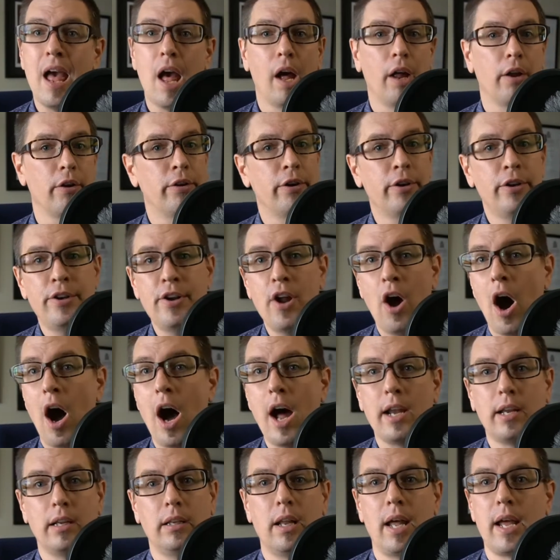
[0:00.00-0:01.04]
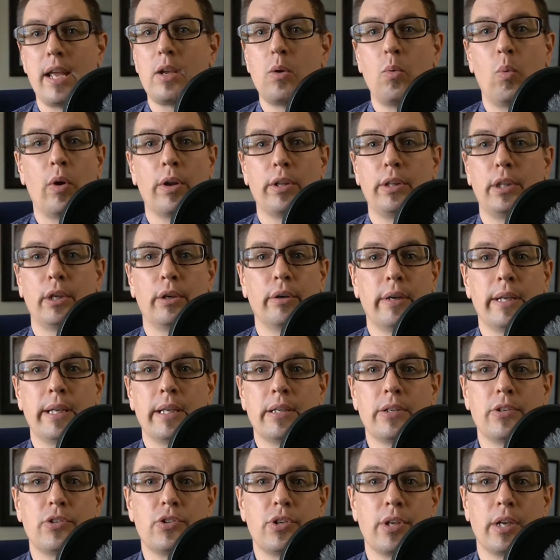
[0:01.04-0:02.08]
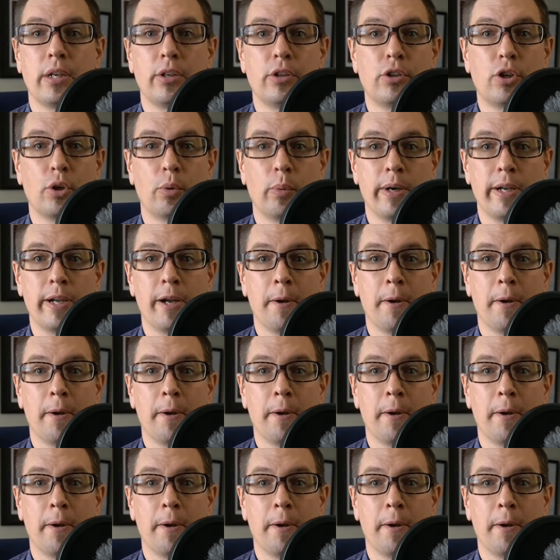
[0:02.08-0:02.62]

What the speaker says: not like what there is in Korea.